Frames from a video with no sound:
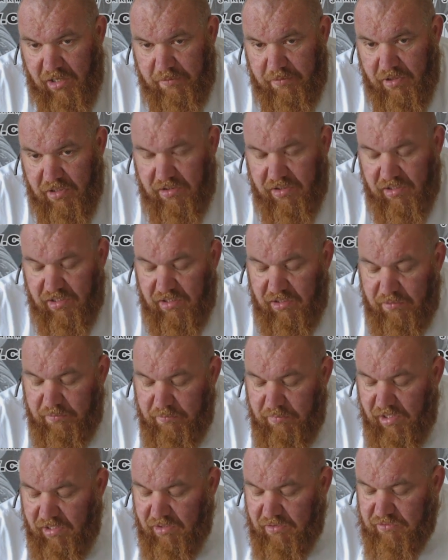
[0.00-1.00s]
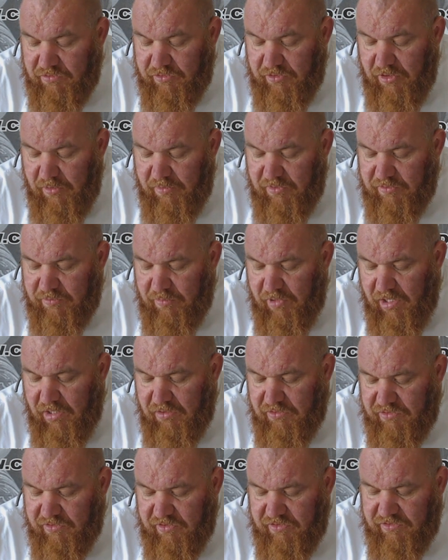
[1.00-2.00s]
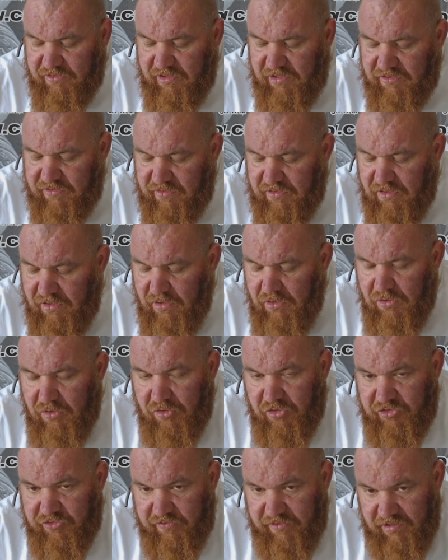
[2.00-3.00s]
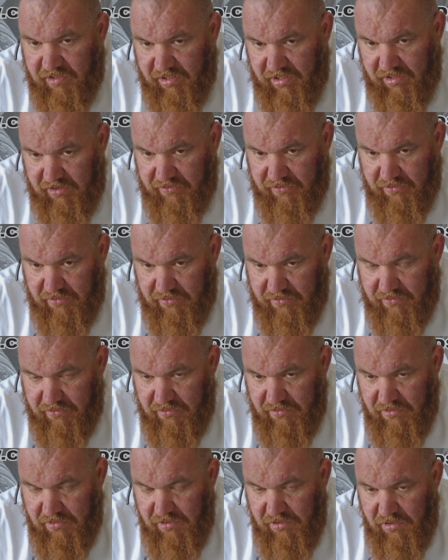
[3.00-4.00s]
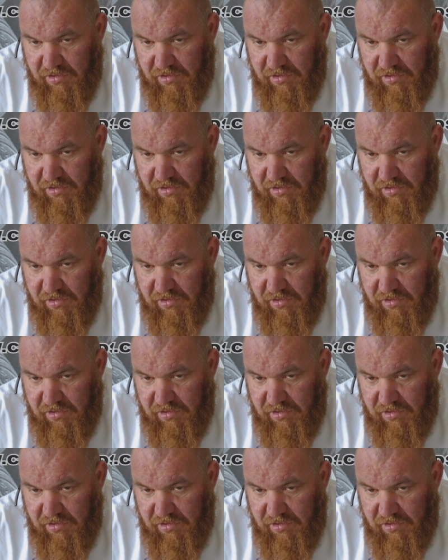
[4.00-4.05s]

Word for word: uh, the medical term is myositis ossificans.